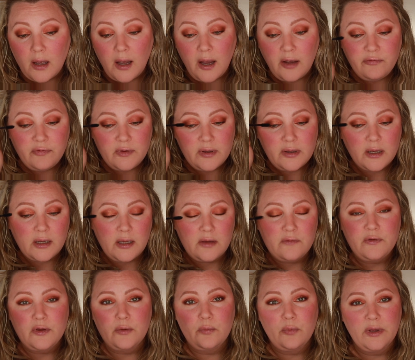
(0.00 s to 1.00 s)
I feel like
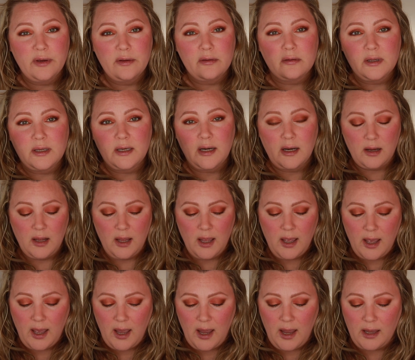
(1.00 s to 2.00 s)
if you wiggle it
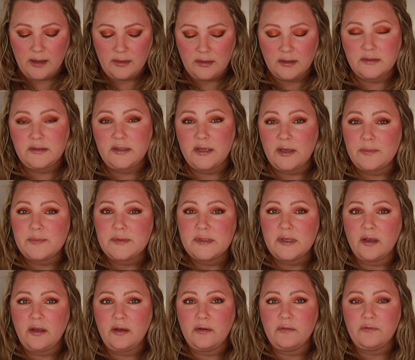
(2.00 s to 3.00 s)
at the tips
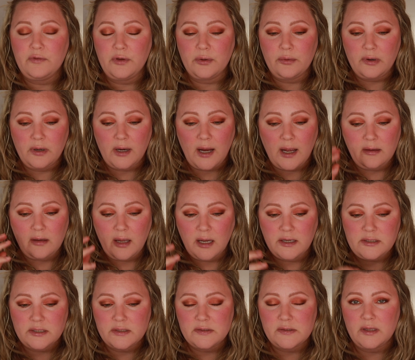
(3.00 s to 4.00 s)
of your
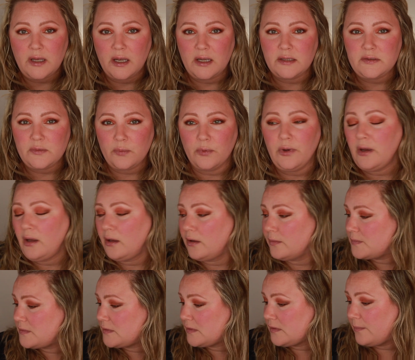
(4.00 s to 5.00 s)
eyelashes, that's what
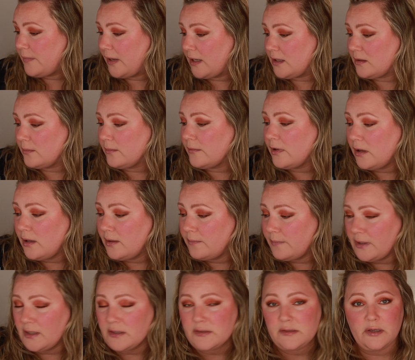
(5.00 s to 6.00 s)
helps to make them
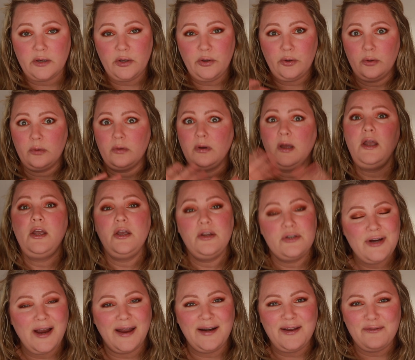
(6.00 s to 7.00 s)
clumpy, so
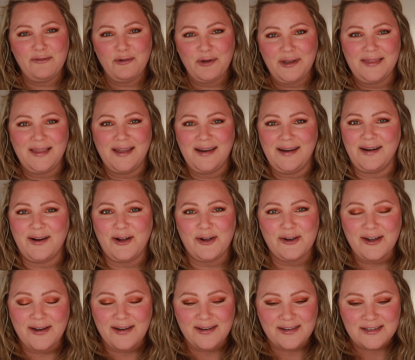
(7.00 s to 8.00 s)
try to avoid that at all
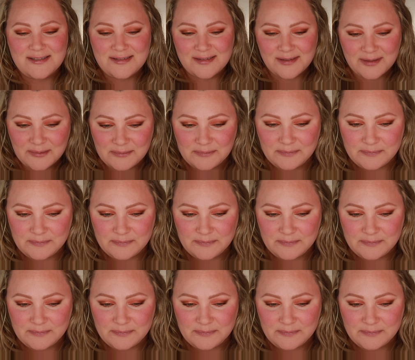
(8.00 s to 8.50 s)
costs.